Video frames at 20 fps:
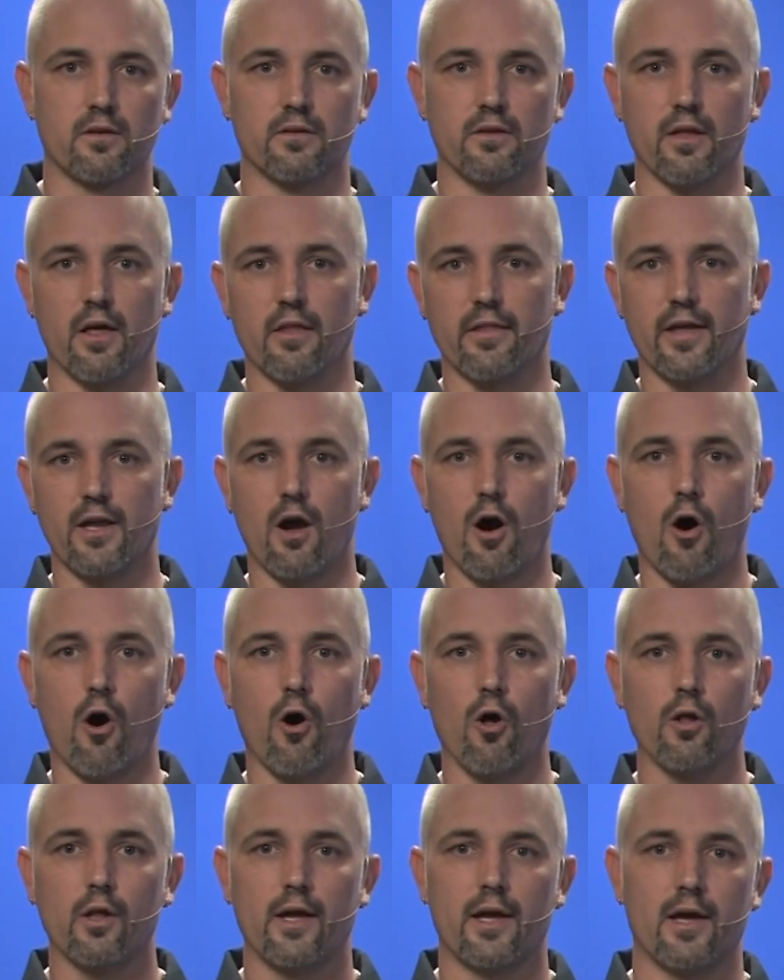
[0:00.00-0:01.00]
Now they
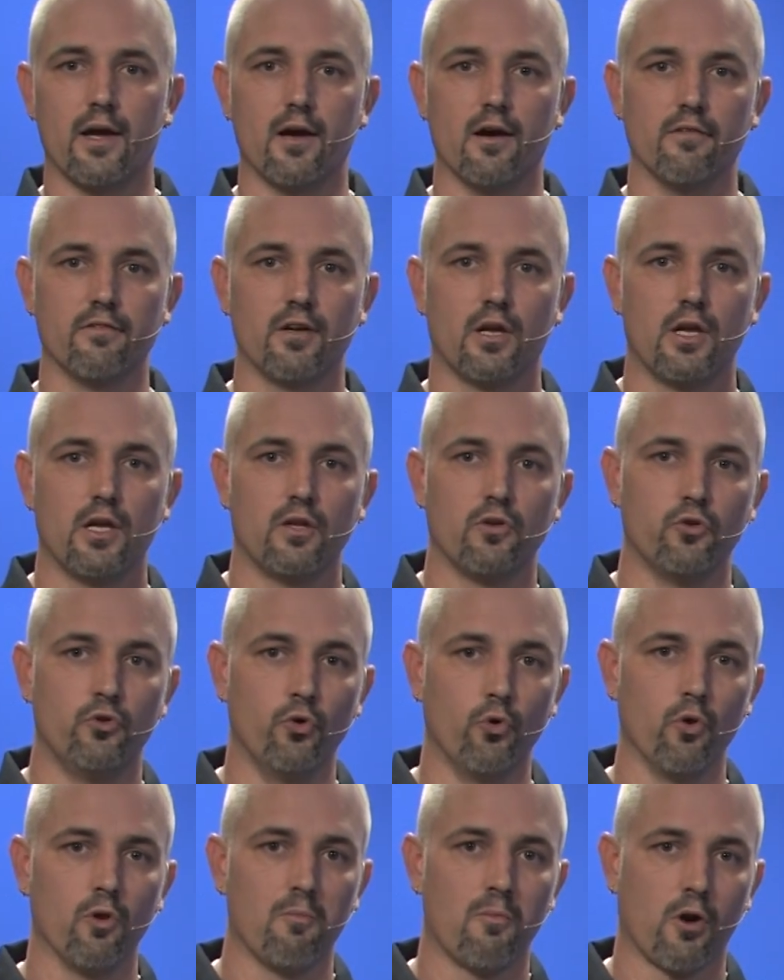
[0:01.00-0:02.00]
all have
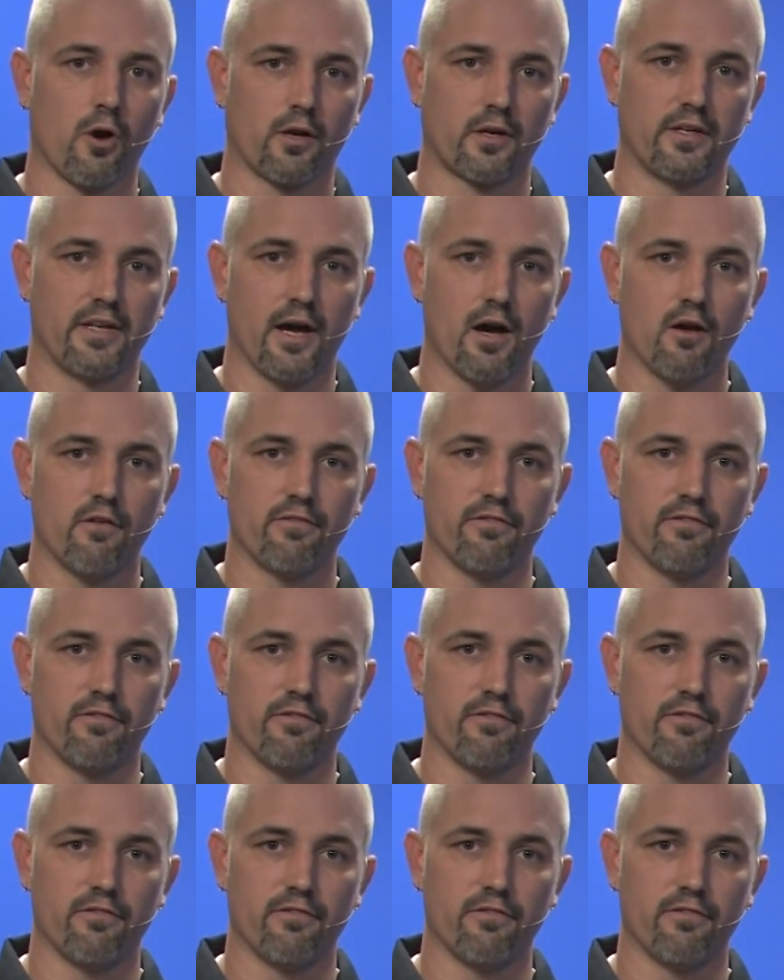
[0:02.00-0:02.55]
dual marked dial